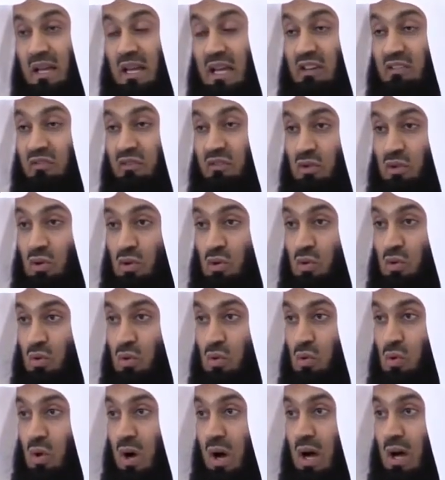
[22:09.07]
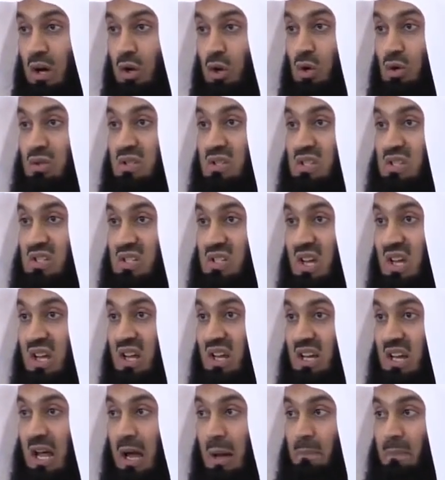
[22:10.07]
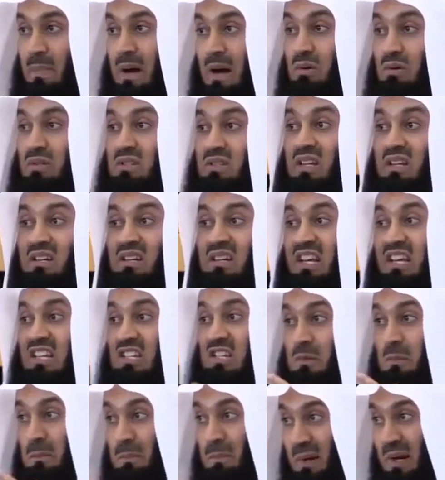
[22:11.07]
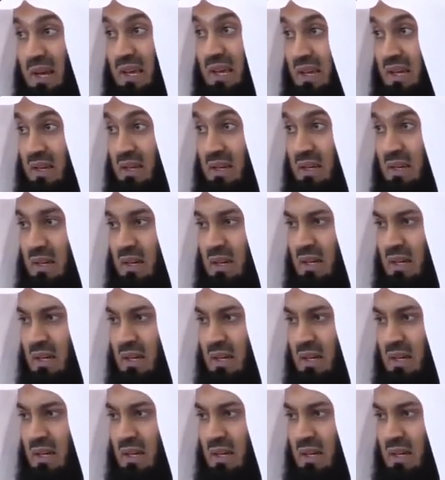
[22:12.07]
If you are concerned about the next prayer